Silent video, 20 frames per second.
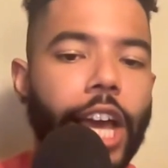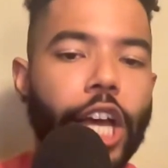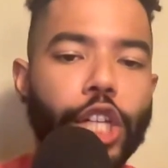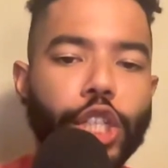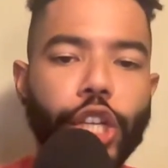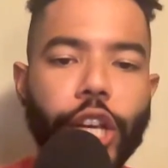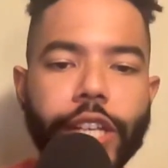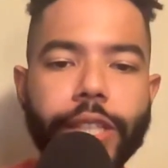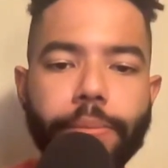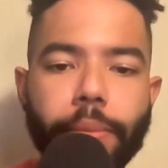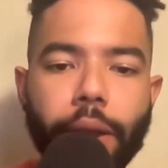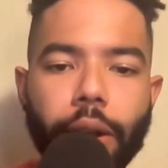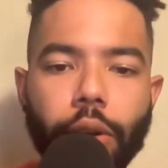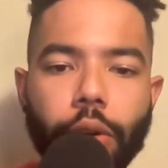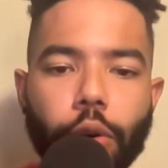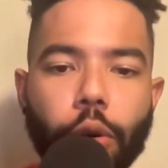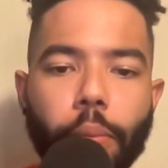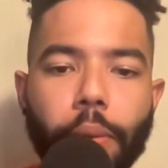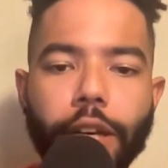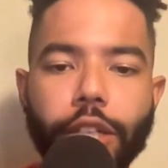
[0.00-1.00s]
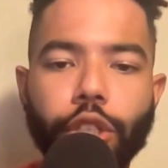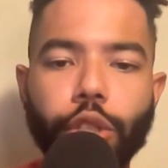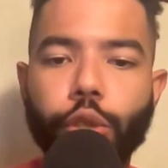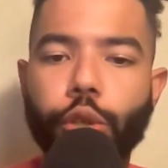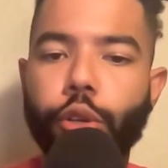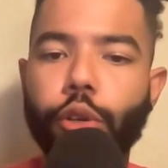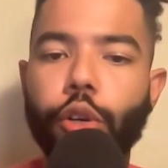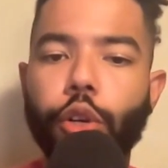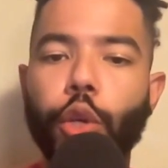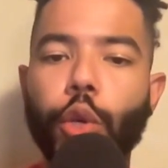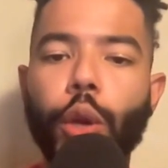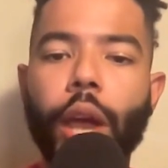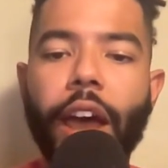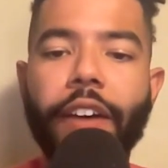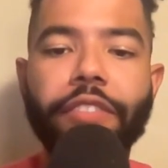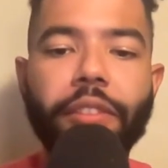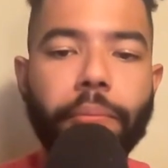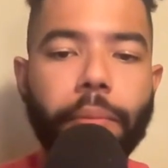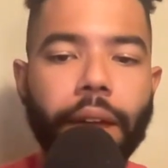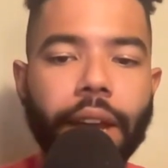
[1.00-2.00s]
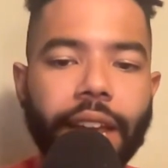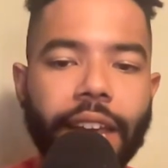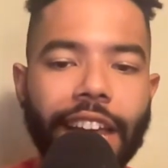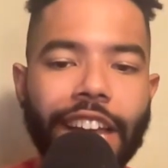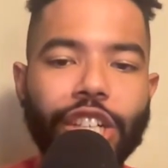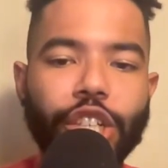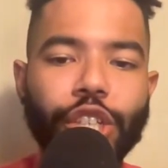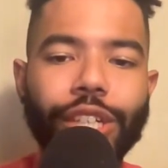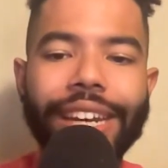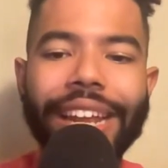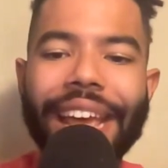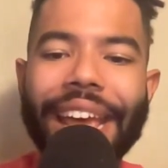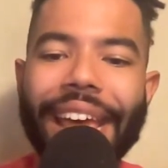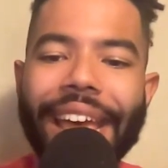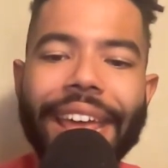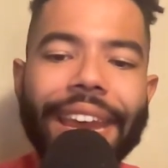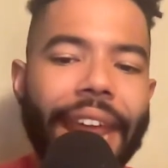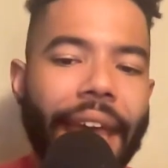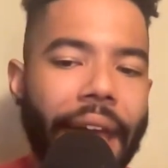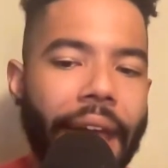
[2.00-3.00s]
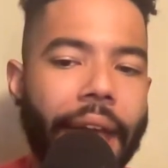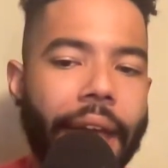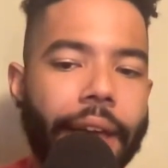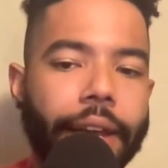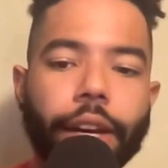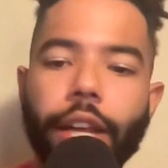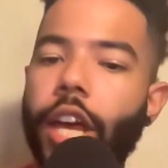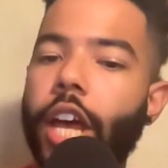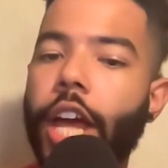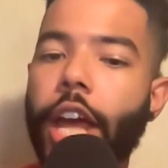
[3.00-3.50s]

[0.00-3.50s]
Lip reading: Jace Medical makes sure you have the medication in hand.